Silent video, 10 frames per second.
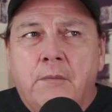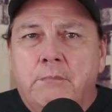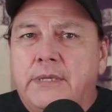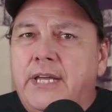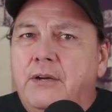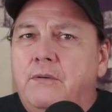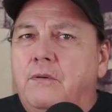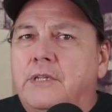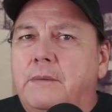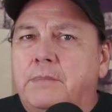but they
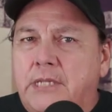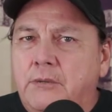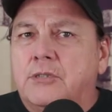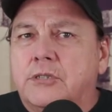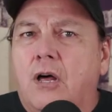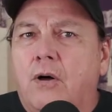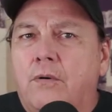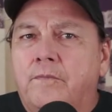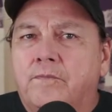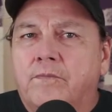were
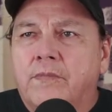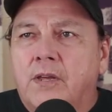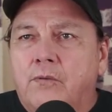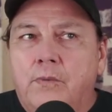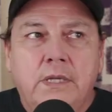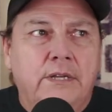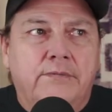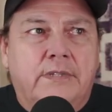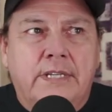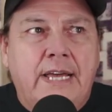slow. We
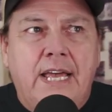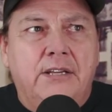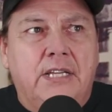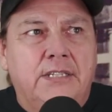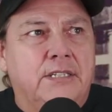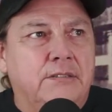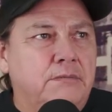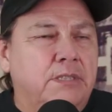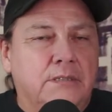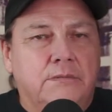live today that you
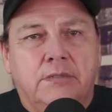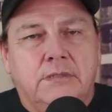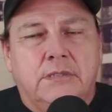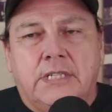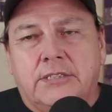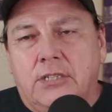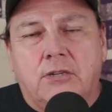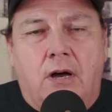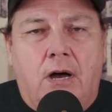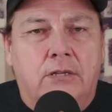can essentially
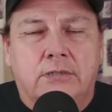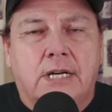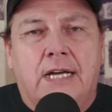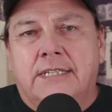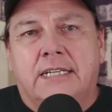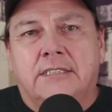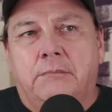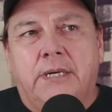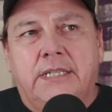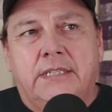call or contact
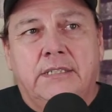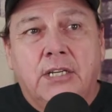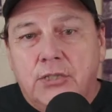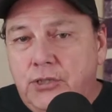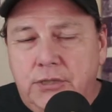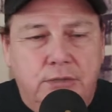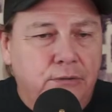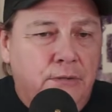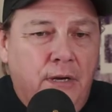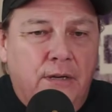somebody, and you can
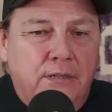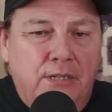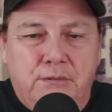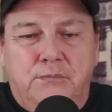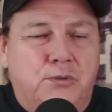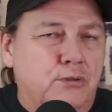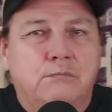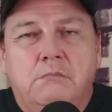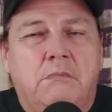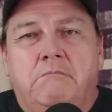do
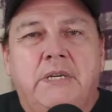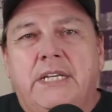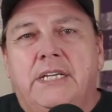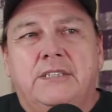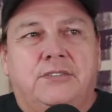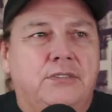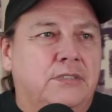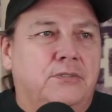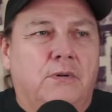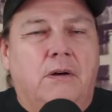Zoom meetings. You
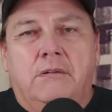can do